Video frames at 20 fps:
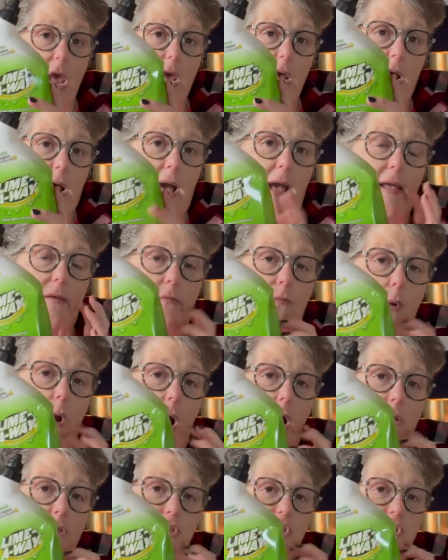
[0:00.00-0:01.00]
I
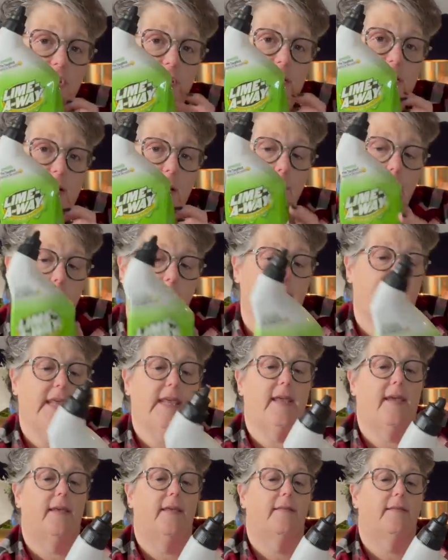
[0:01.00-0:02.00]
watched
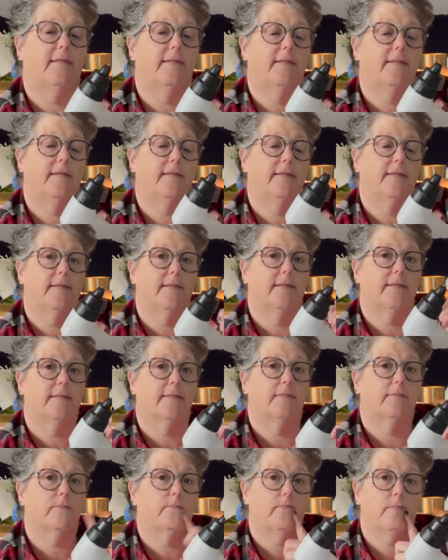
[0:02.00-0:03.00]
somebody's
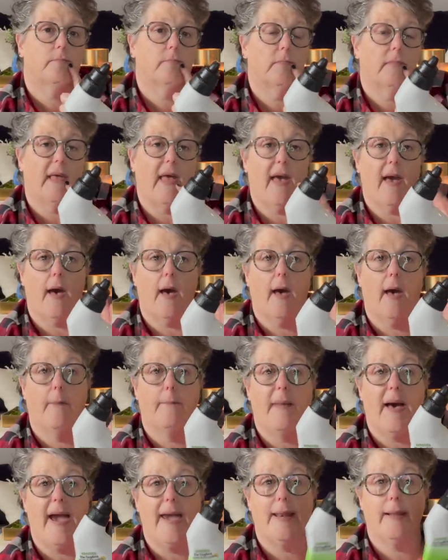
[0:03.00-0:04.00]

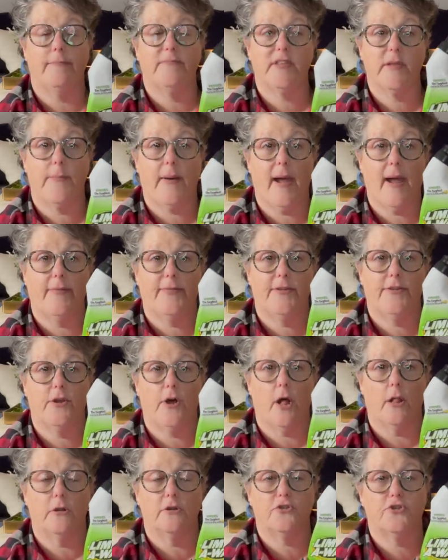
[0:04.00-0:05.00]
um, items to buy at the
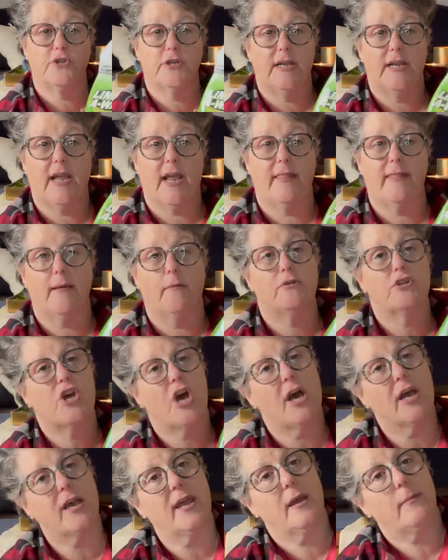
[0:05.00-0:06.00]
Dollar Tree and they were
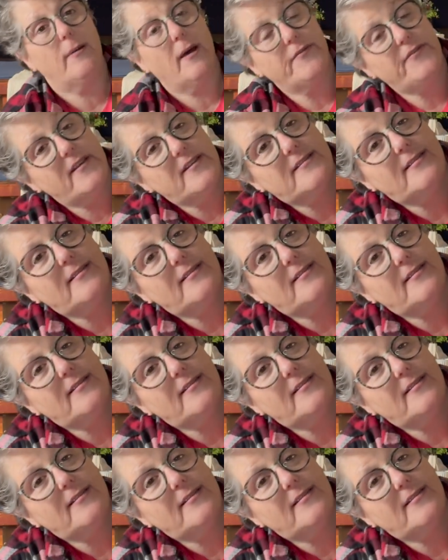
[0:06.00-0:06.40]
talking about this